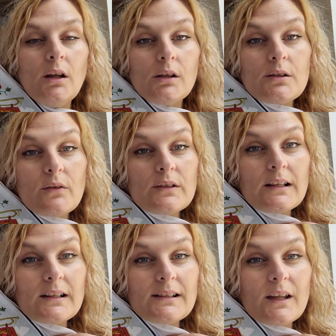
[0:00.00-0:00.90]
because
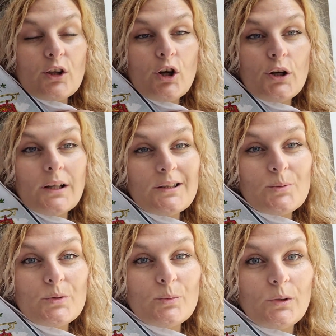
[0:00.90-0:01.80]
obviously I say the coronation
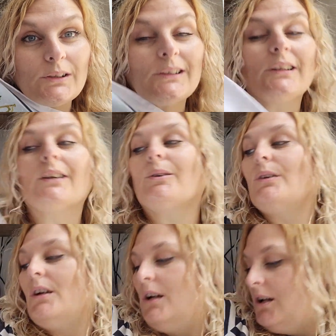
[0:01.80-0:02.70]
was a while ago.
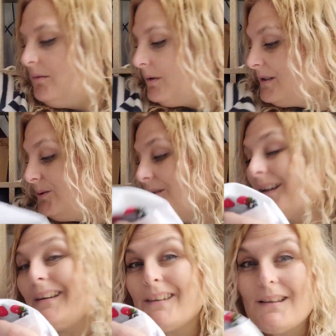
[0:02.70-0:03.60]
But I do
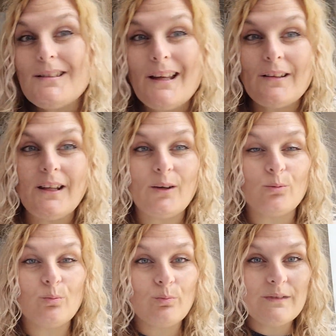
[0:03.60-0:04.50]
like the
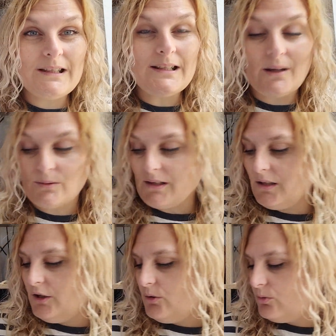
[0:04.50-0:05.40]
Dunelm tea towels, they're
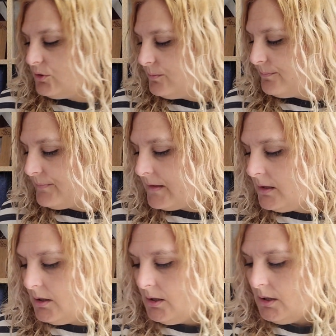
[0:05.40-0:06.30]
huge.
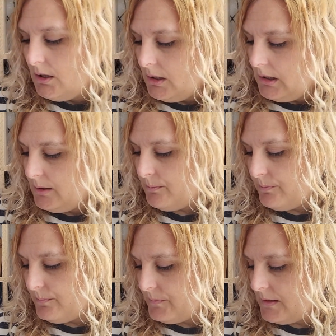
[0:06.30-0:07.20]
And
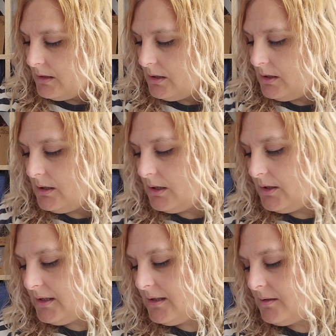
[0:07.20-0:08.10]

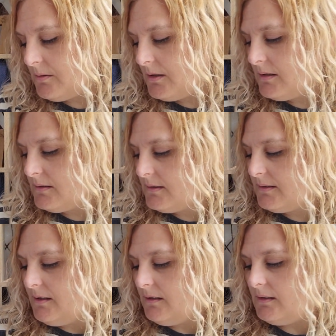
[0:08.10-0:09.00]
then
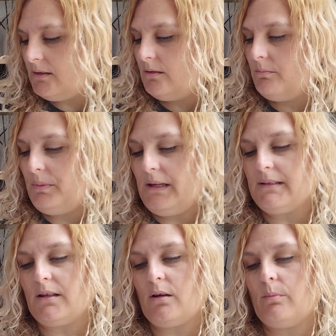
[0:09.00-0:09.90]
Scarlett picked
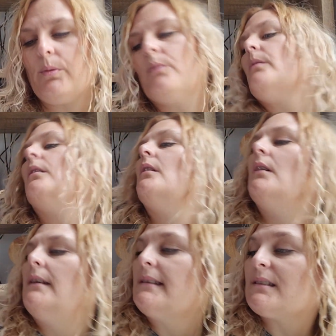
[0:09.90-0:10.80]
up
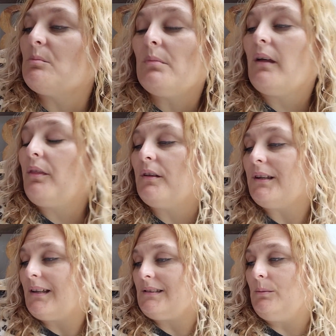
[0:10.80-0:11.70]
some Method
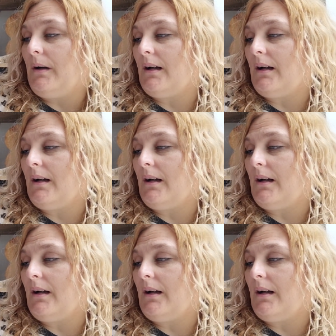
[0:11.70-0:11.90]
Antibac